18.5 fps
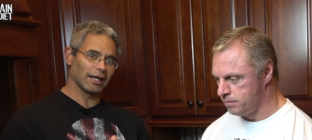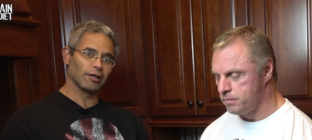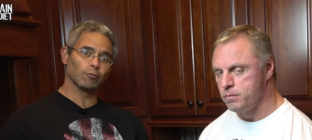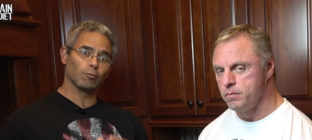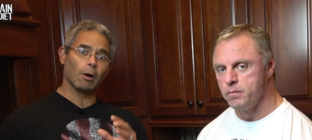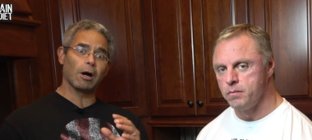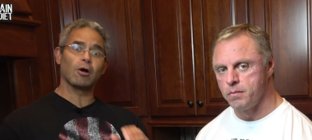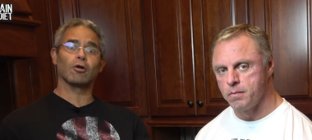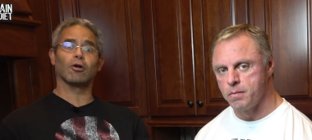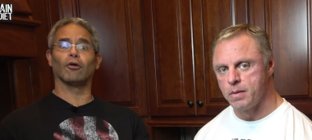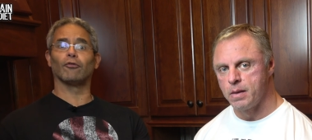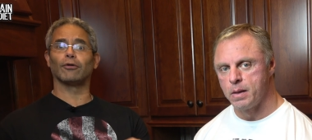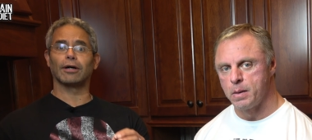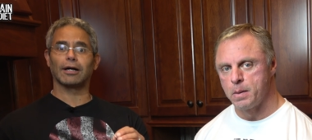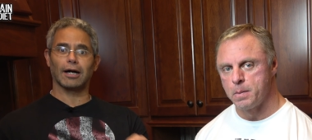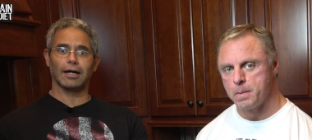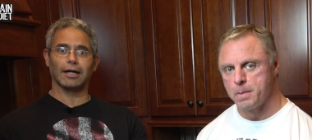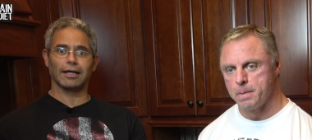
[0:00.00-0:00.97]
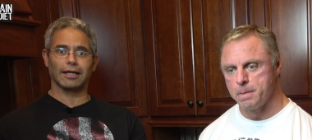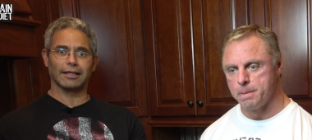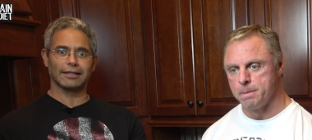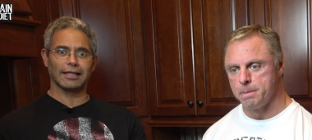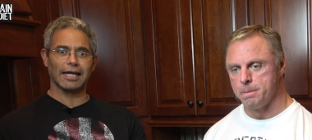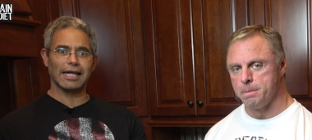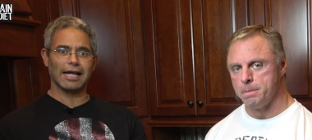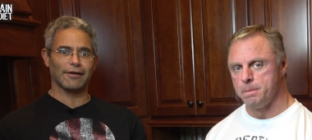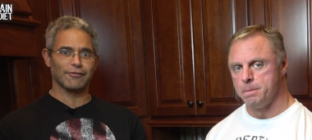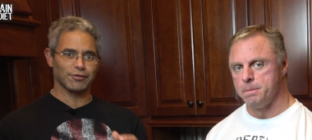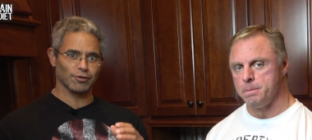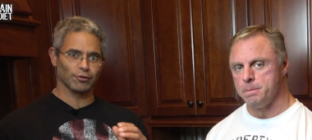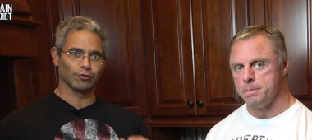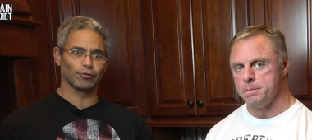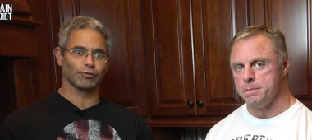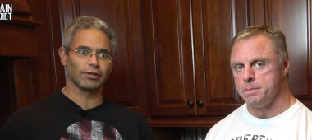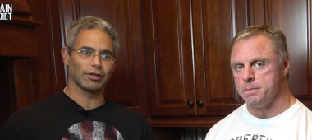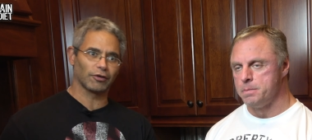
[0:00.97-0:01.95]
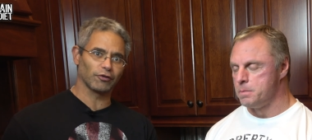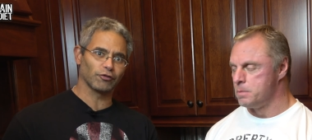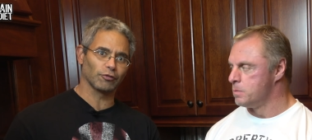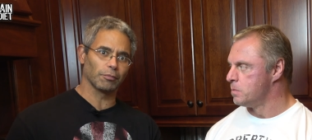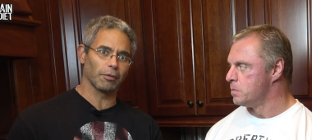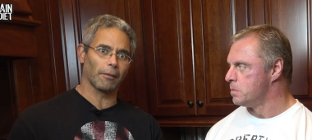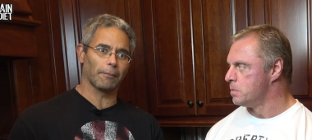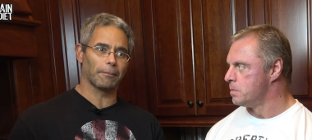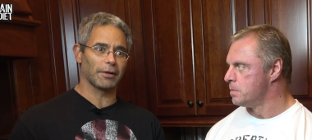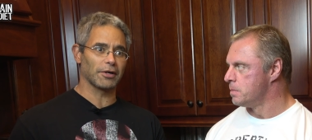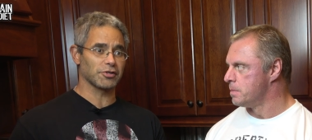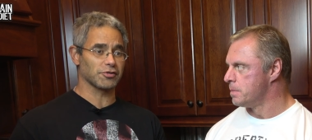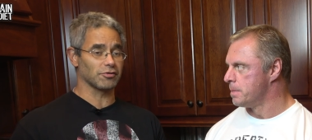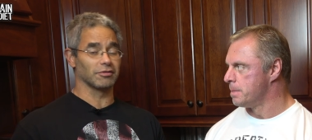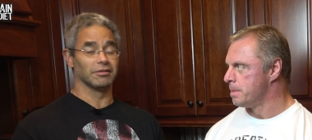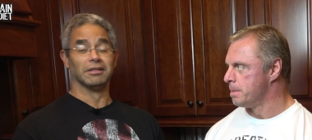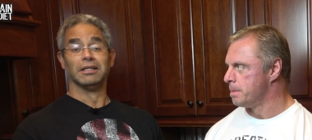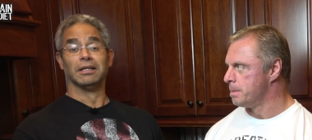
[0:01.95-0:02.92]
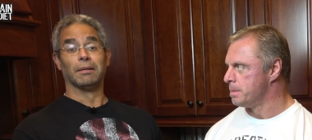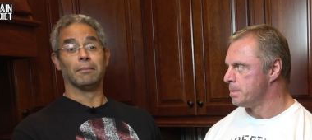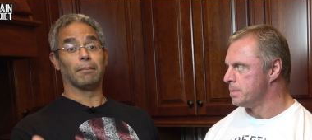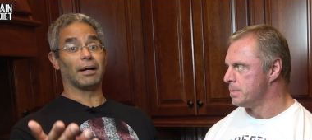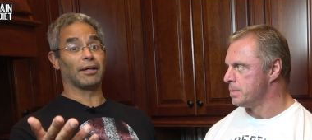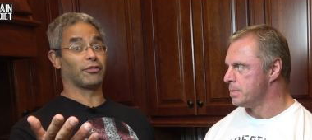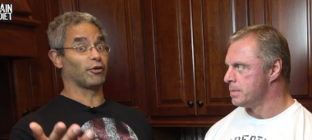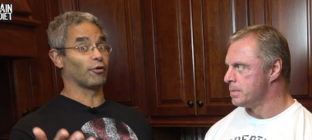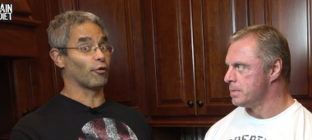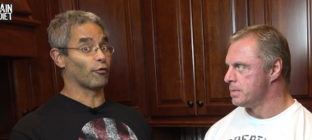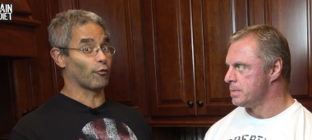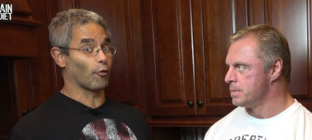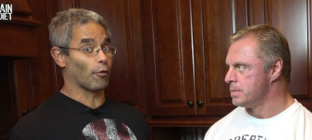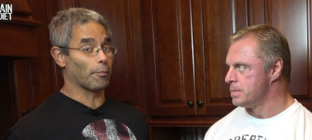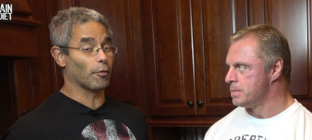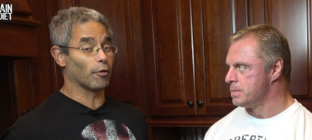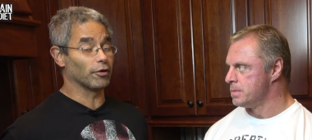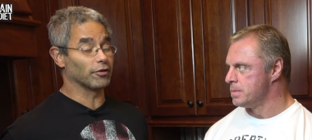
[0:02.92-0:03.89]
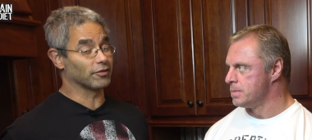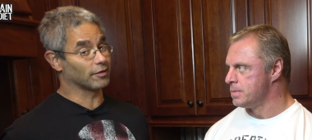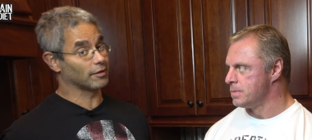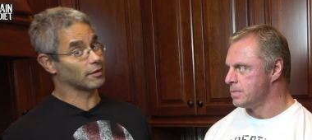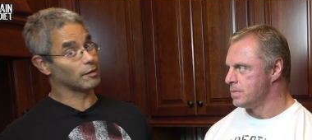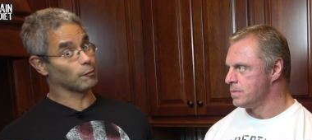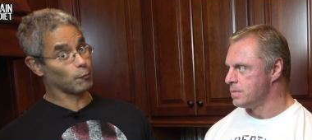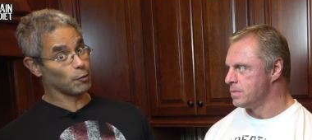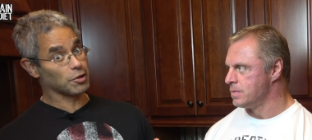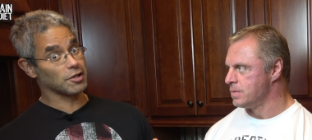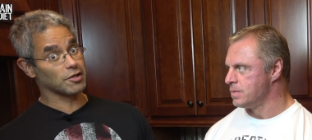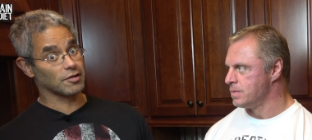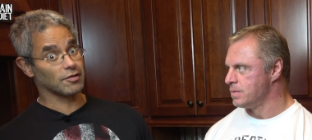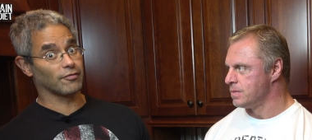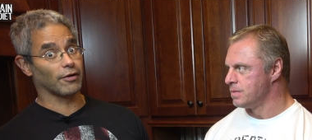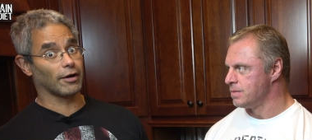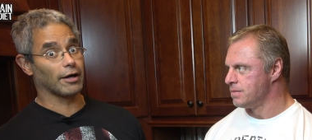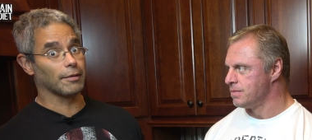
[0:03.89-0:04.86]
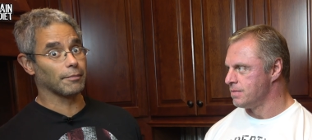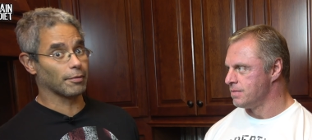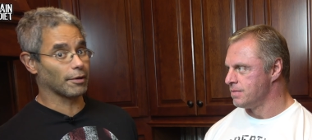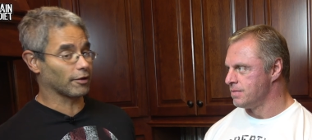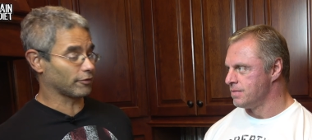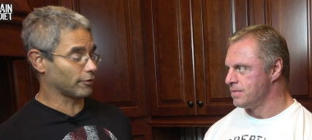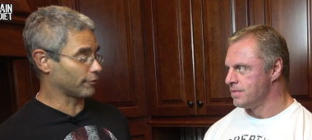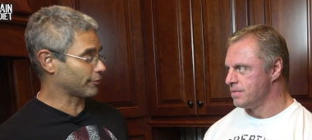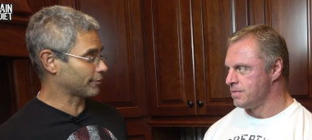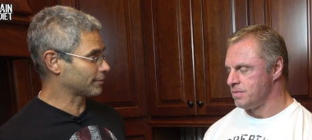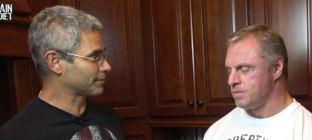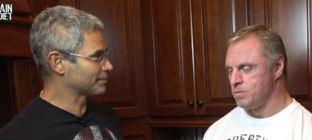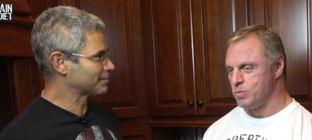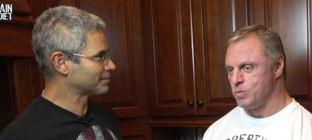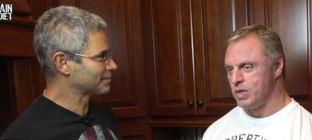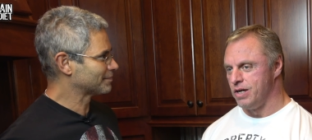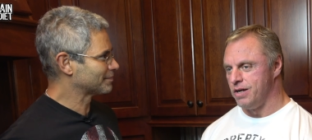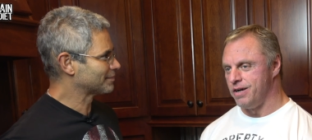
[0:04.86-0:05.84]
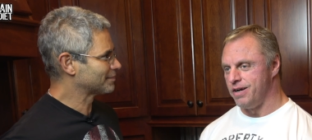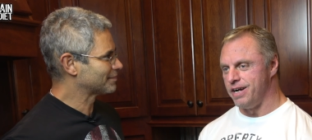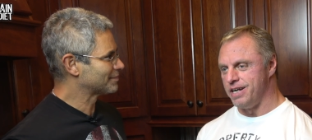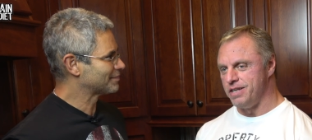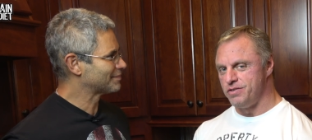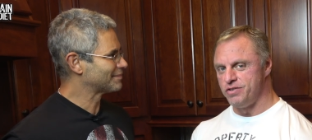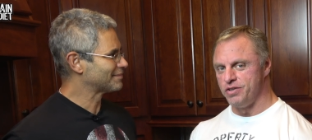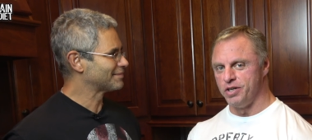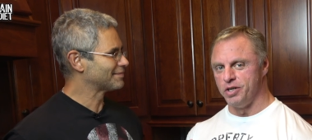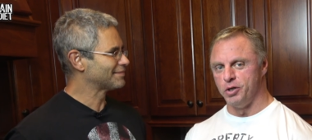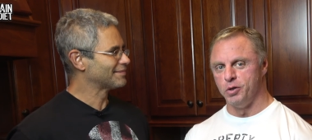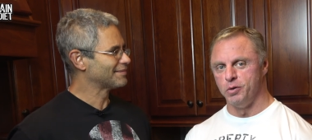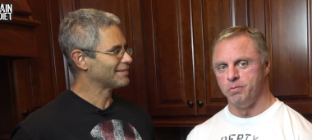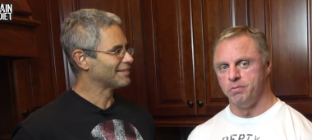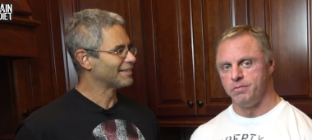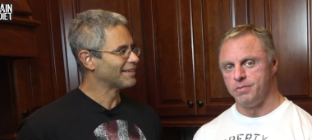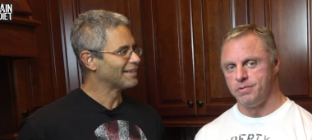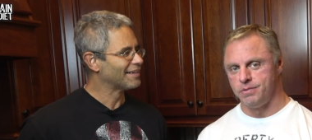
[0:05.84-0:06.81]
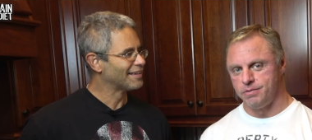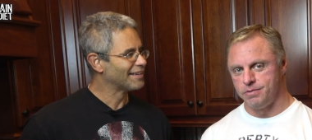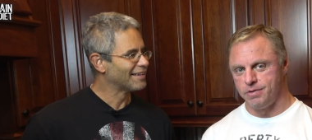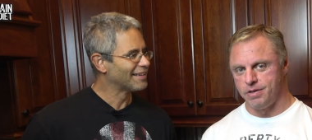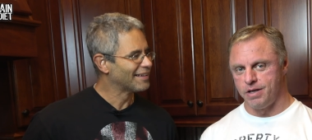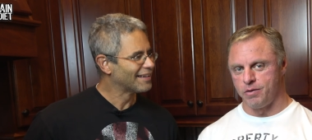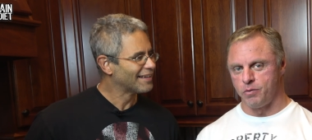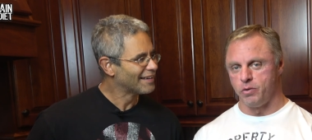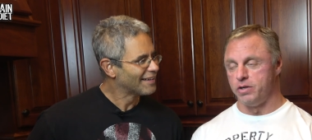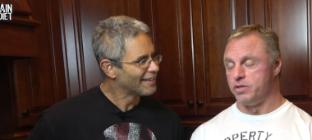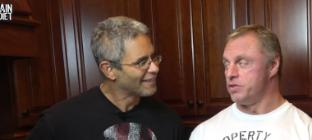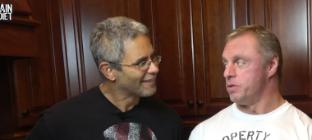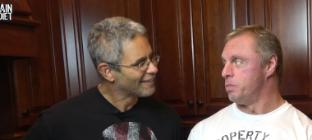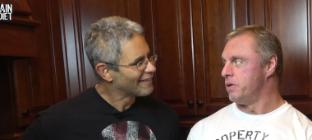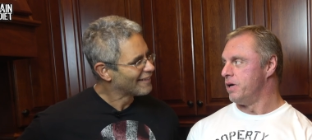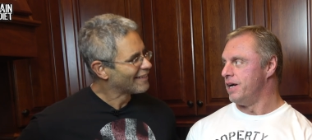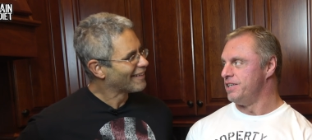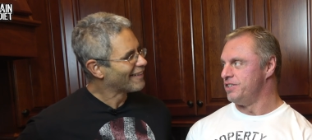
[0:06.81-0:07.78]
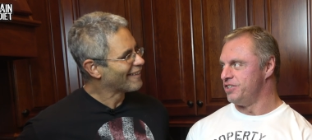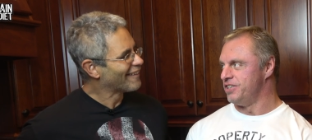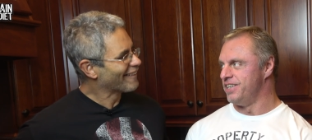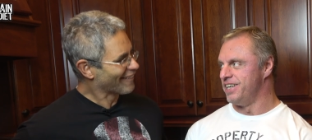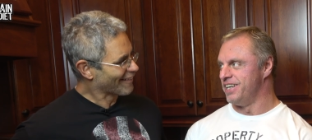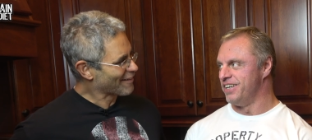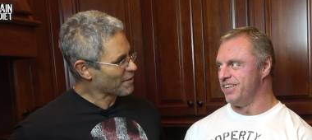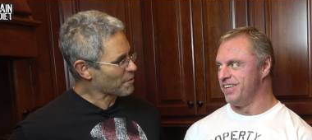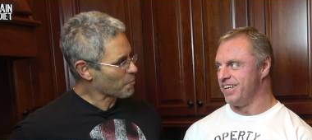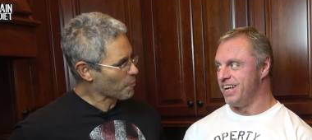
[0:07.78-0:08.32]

Speaker 1: least one clove of garlic a day, have shown to decrease your blood pressure by three or four points, which is very impressive.
Speaker 2: All right, so I'm going to surprise you now.